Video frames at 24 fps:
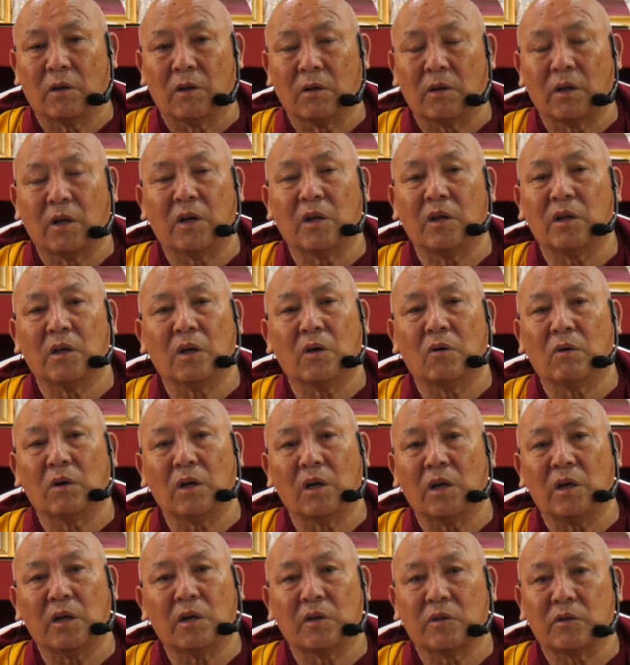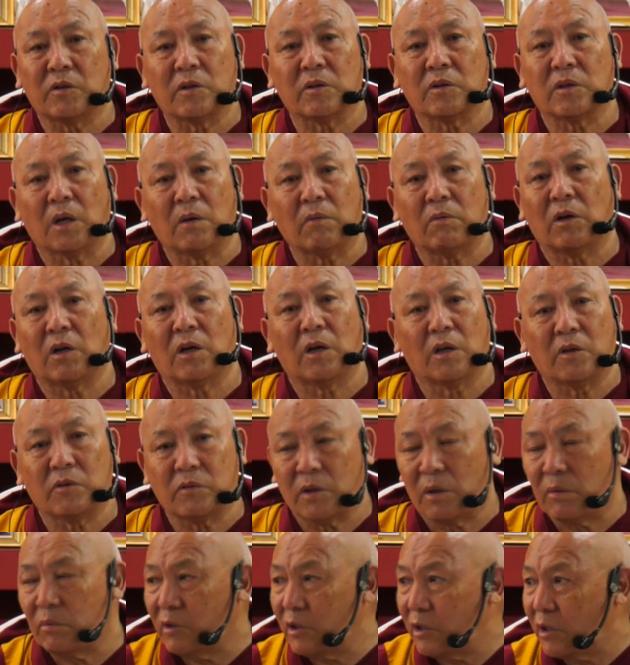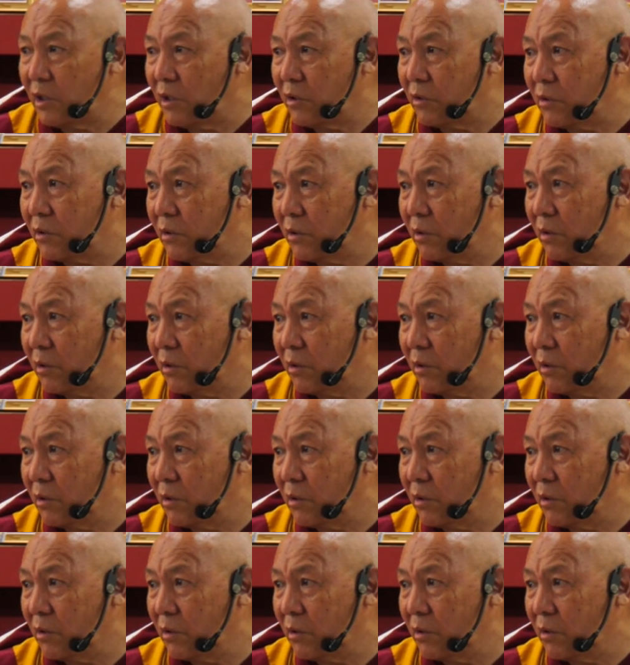that he now clearly says, I've realized emptiness.